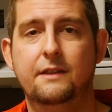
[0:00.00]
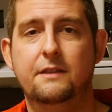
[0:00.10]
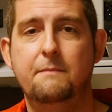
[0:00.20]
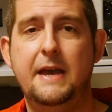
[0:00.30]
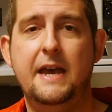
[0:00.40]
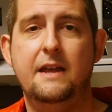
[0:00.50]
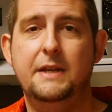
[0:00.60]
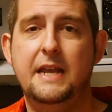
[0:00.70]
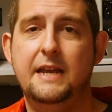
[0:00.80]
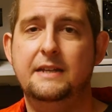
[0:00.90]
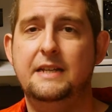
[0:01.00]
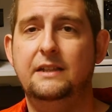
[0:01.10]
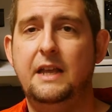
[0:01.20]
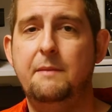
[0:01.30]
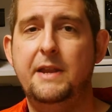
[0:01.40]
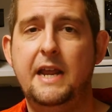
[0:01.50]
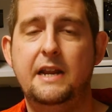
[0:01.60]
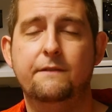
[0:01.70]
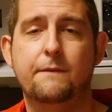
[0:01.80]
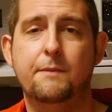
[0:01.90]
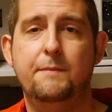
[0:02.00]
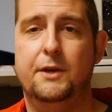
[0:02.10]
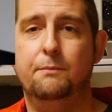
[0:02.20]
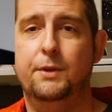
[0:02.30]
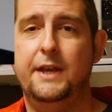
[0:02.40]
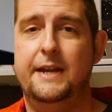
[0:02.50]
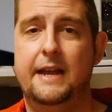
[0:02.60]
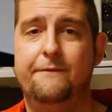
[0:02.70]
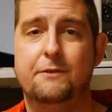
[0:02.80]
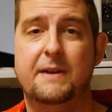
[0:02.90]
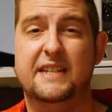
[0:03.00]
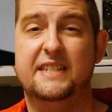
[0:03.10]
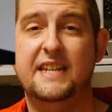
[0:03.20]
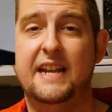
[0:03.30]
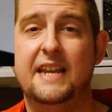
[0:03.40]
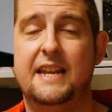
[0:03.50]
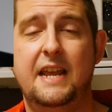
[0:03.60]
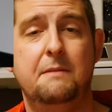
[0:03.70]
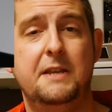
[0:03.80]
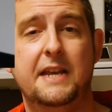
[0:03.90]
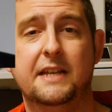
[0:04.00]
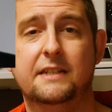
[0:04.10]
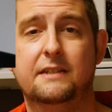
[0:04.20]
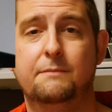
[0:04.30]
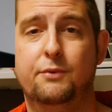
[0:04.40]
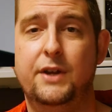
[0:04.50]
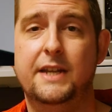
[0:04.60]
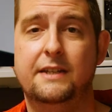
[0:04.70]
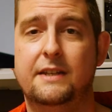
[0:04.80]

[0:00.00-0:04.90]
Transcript: The mat began delaminating from the build plate after my second ABS print,